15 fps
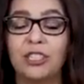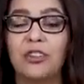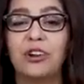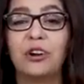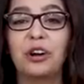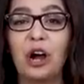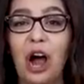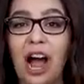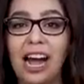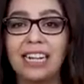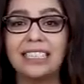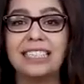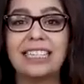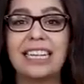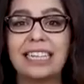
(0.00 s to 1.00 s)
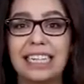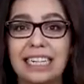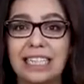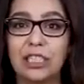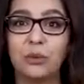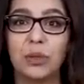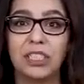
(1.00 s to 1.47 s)
So they're
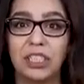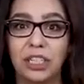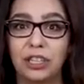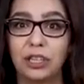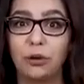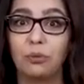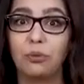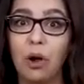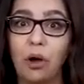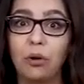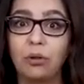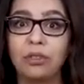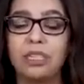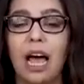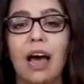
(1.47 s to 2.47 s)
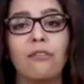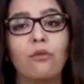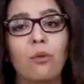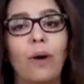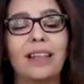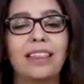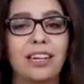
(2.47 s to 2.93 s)
constantly switching the roles
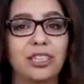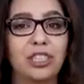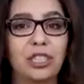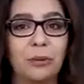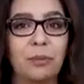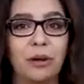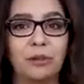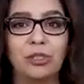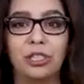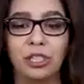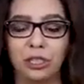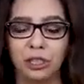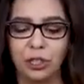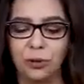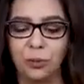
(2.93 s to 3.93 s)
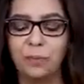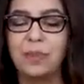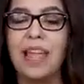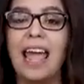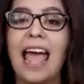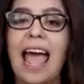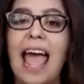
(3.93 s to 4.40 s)
of what they're supposed to do.
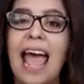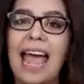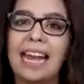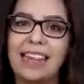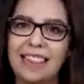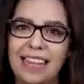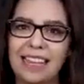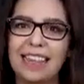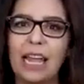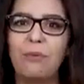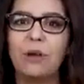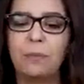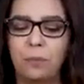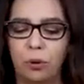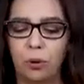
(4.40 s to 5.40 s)
And then they would